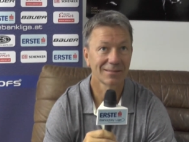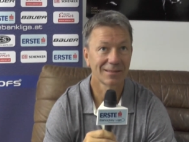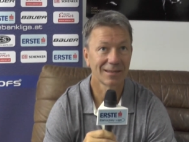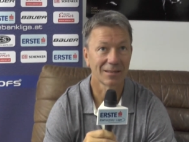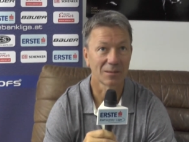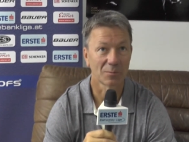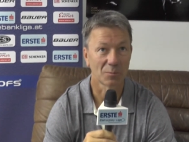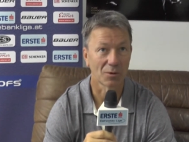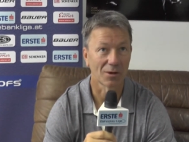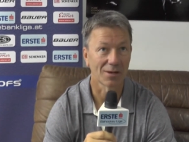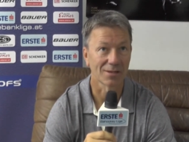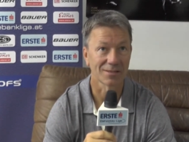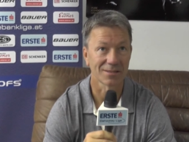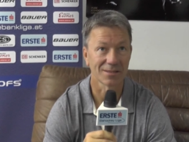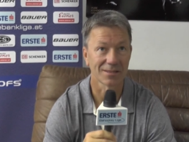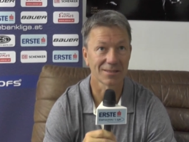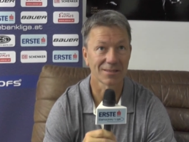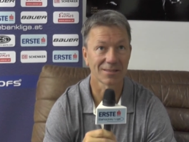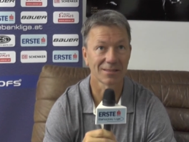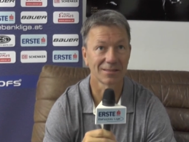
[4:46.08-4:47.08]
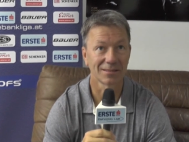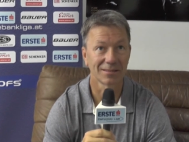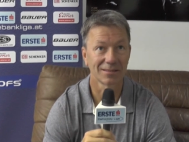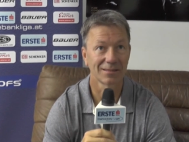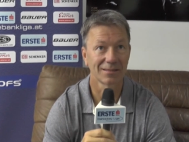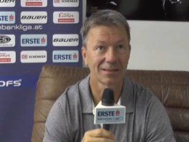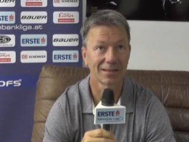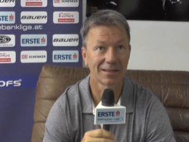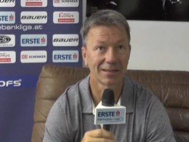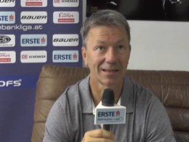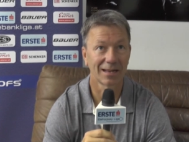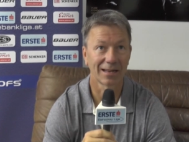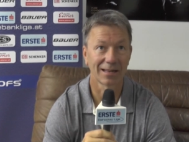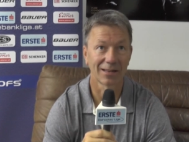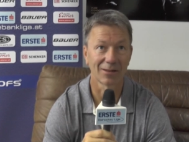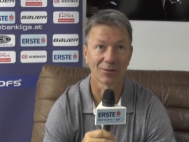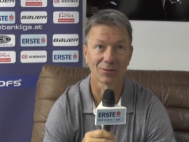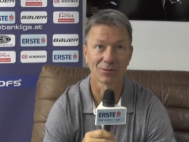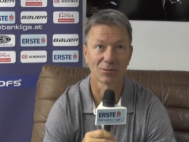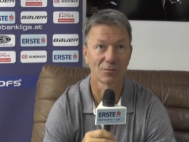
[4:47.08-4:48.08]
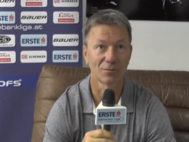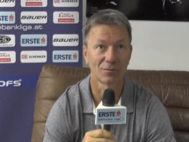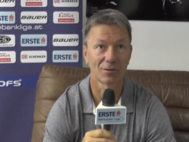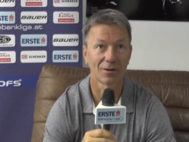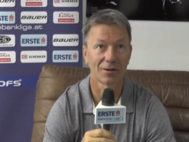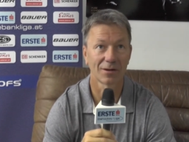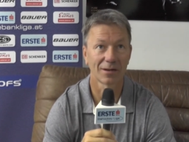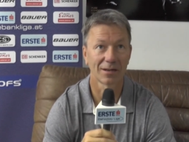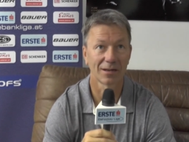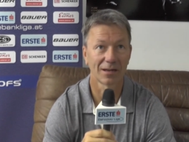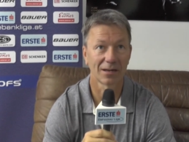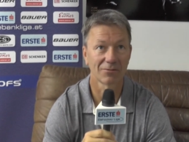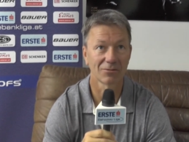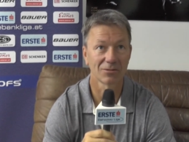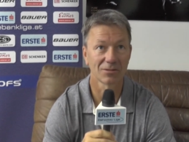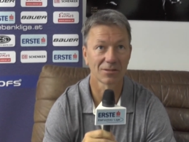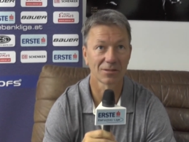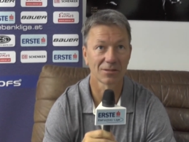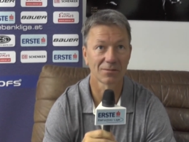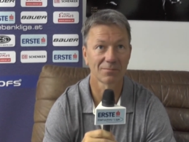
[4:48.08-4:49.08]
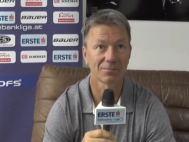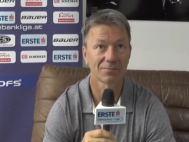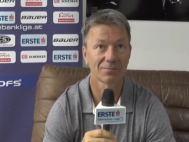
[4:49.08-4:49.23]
on the process and, and not look too far ahead, obviously.